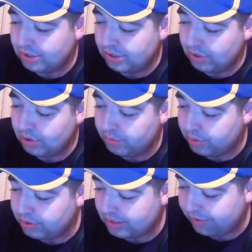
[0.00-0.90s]
to do.
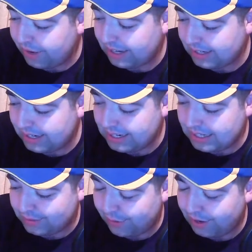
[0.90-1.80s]
But the fact that it
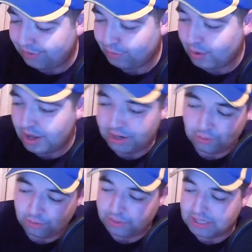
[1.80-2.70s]
is 5-1, I
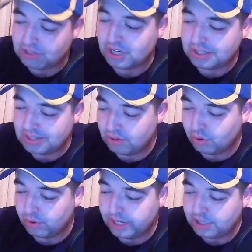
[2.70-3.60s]
would be suggesting
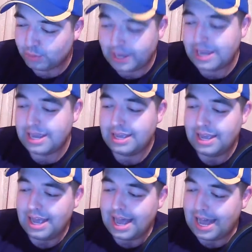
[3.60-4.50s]
going each way.
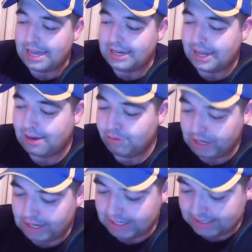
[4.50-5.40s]
And
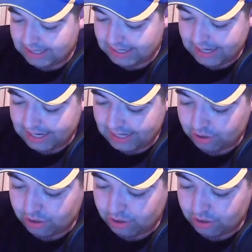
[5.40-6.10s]
realistically, it